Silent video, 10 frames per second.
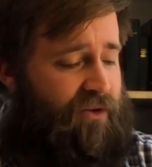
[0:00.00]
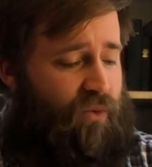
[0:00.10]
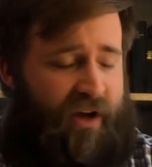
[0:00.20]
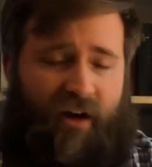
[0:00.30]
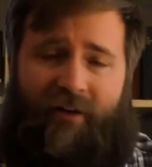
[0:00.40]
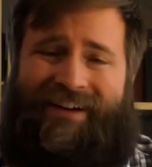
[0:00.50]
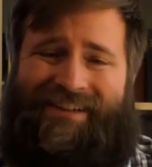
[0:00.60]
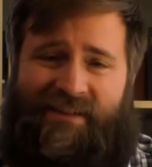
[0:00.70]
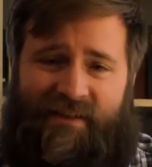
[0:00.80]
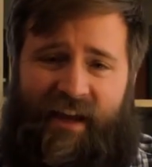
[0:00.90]
We are in a
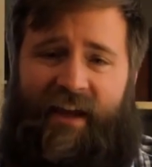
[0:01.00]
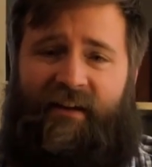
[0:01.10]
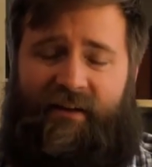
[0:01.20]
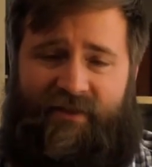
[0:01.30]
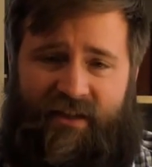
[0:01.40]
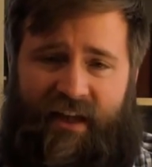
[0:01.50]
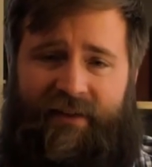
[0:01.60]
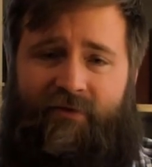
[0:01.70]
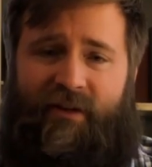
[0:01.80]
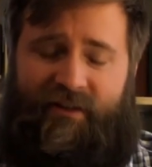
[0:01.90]
state of
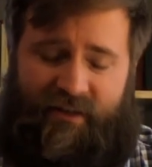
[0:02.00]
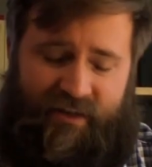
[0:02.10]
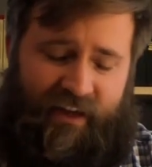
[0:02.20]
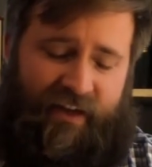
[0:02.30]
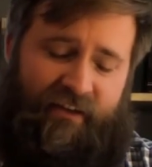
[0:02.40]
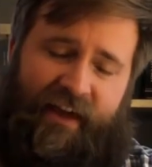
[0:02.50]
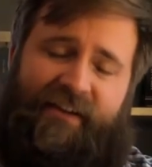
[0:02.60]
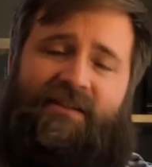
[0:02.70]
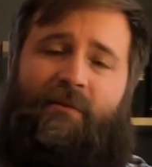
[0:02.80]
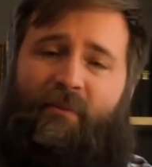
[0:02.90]
slavery to sin. That
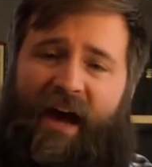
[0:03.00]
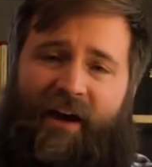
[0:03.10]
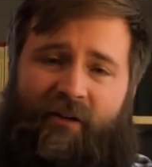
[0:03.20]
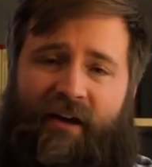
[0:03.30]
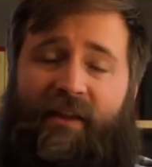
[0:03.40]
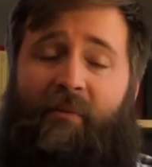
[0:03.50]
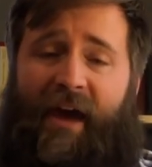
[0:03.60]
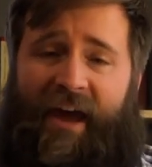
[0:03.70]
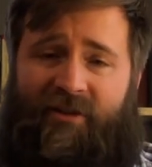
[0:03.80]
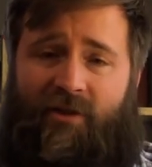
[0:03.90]
is the background that
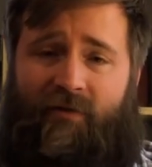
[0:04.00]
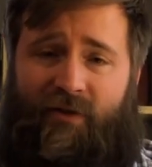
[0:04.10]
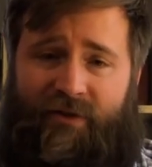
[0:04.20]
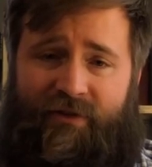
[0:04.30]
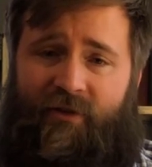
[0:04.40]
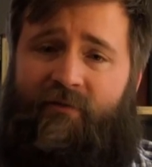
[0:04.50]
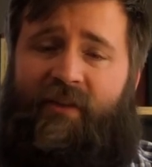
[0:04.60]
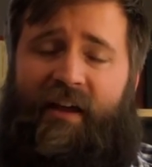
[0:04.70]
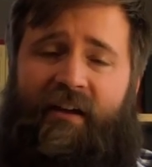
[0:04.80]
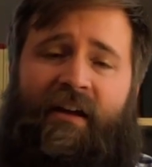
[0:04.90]
Passover assumed,
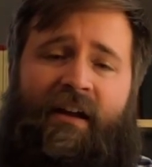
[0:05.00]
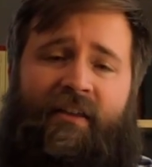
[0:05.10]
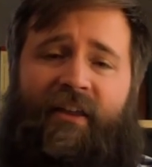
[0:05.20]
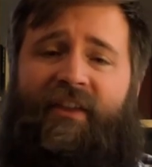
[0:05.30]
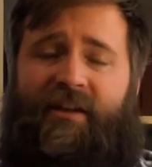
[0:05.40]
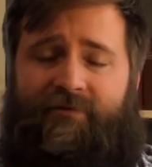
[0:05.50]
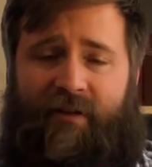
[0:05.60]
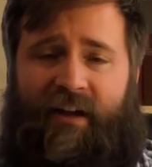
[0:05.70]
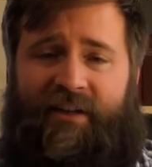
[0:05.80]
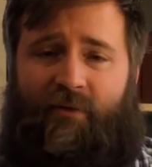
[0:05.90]
that the
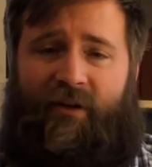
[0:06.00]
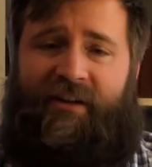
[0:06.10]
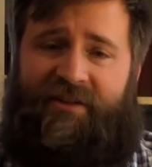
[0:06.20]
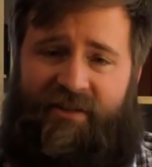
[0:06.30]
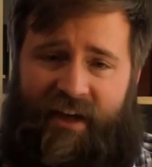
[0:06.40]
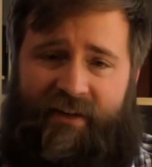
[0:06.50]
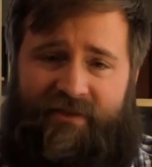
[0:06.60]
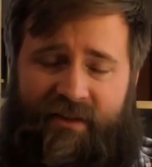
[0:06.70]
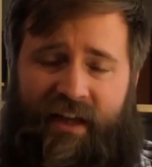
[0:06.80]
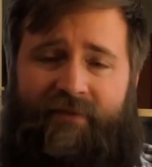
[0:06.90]
Israelites were in a state of
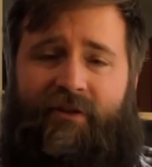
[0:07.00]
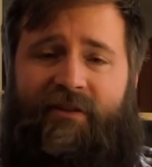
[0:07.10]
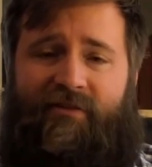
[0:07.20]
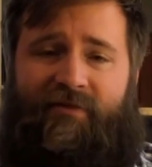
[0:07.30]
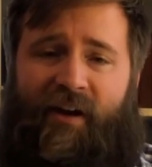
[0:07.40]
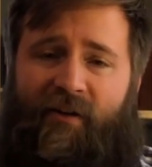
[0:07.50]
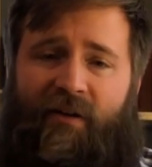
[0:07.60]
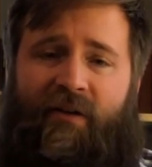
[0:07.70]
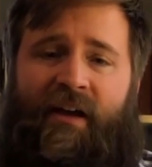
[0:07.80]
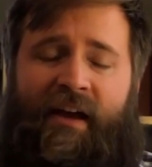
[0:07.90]
slavery to
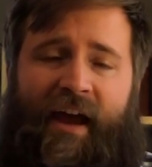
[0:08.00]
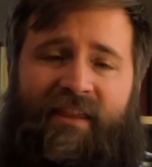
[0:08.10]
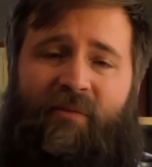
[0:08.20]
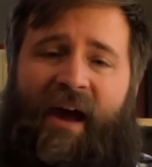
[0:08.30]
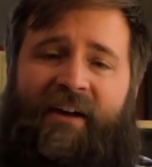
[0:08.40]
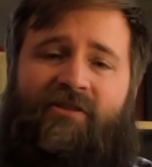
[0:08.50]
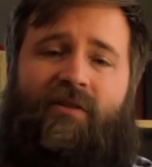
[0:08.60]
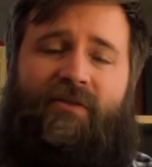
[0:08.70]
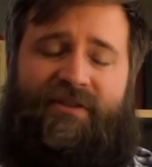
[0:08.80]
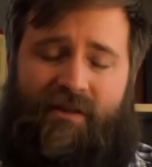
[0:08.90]
Pharaoh, and the
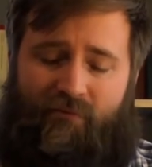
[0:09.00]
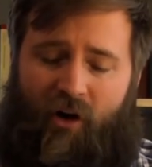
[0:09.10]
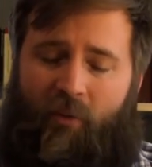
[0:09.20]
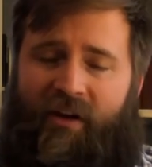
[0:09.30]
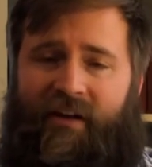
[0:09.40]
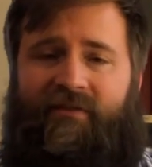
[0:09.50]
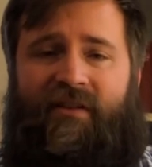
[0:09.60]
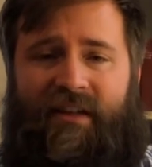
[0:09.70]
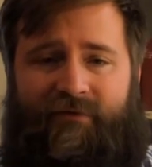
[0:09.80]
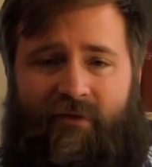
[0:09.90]
Passover is the moment of
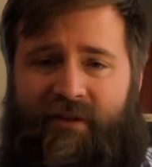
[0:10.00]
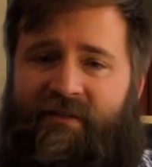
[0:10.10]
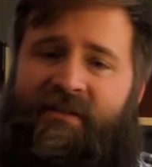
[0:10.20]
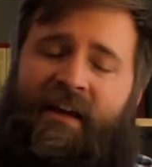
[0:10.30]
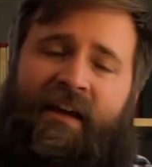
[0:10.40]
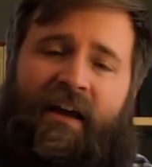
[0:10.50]
deliverance.